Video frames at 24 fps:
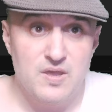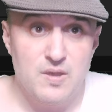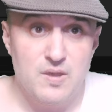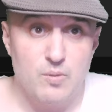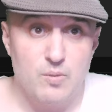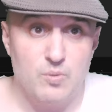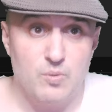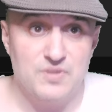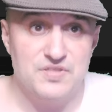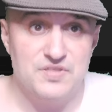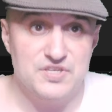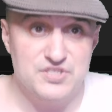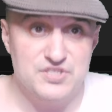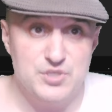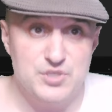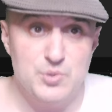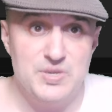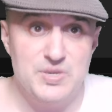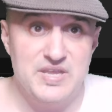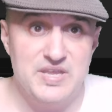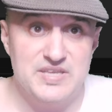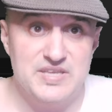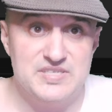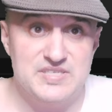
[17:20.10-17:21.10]
with his
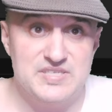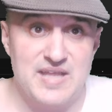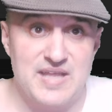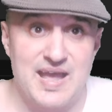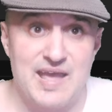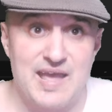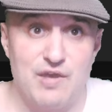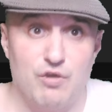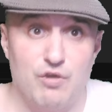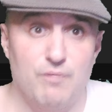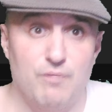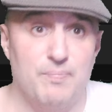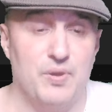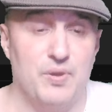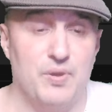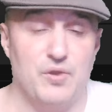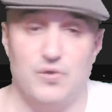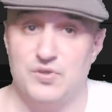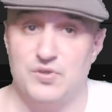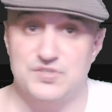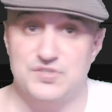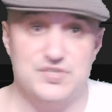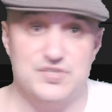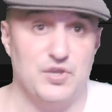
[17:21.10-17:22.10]
unique style. But
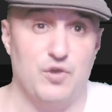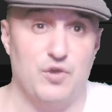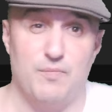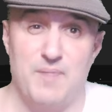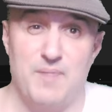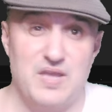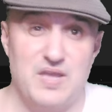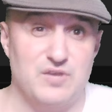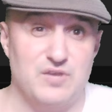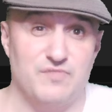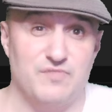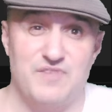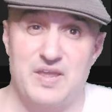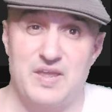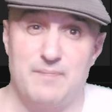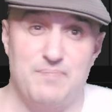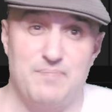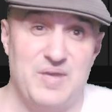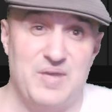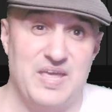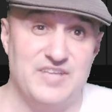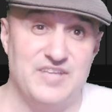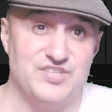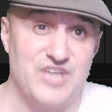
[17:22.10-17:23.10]
also, Michael Venom
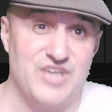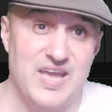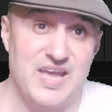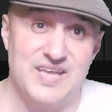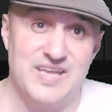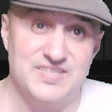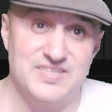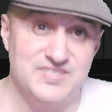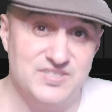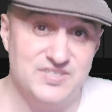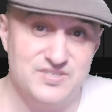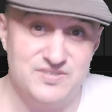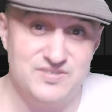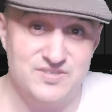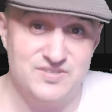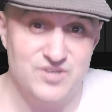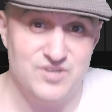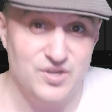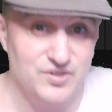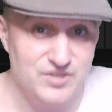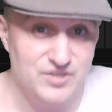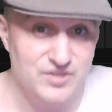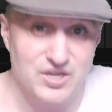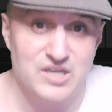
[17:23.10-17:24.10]
Page has
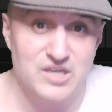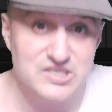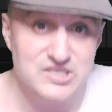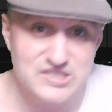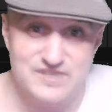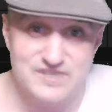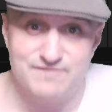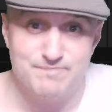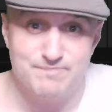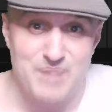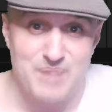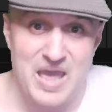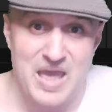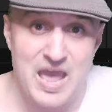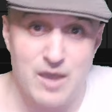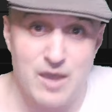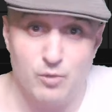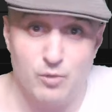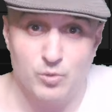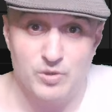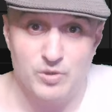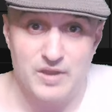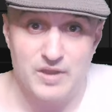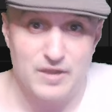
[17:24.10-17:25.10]
concussive
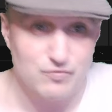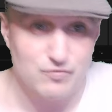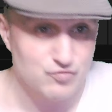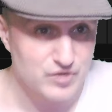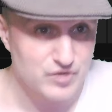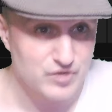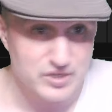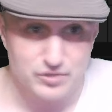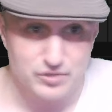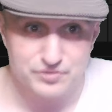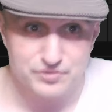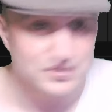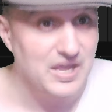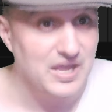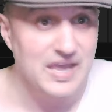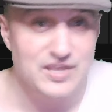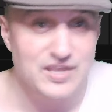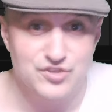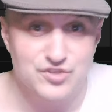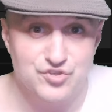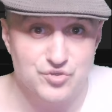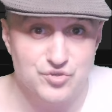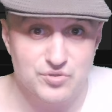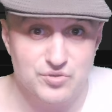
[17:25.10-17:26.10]
power and real
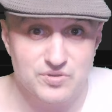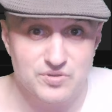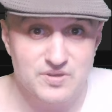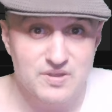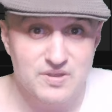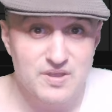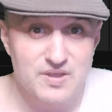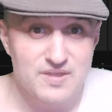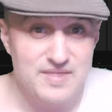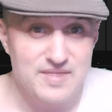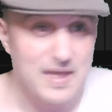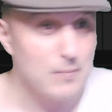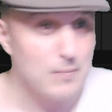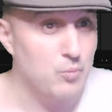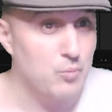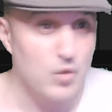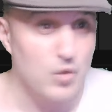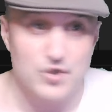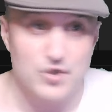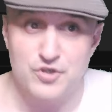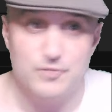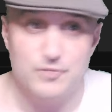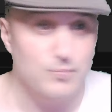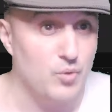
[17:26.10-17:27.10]
danger that
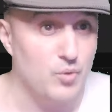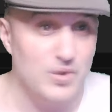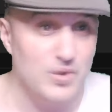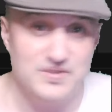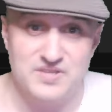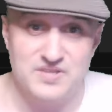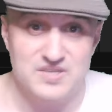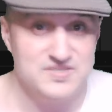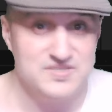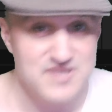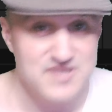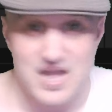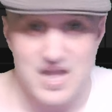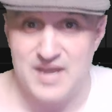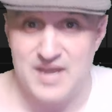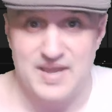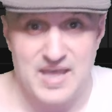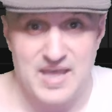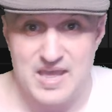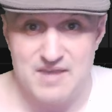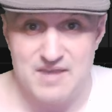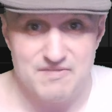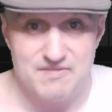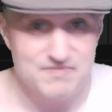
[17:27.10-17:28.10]
Wonderboy does not
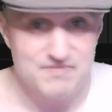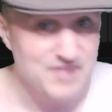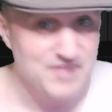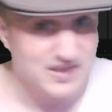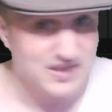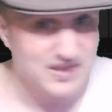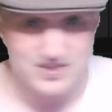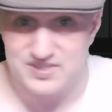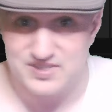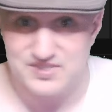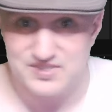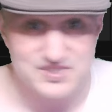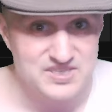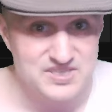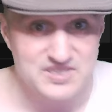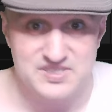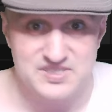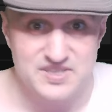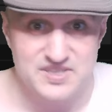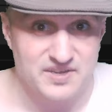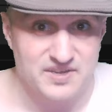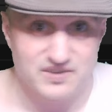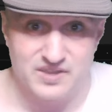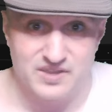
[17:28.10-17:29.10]
have, not
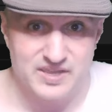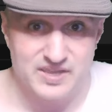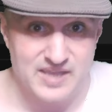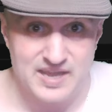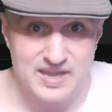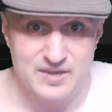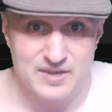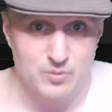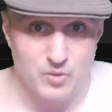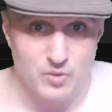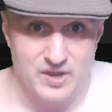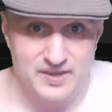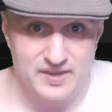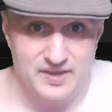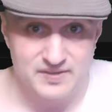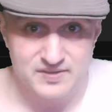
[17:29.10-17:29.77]
consistently anyway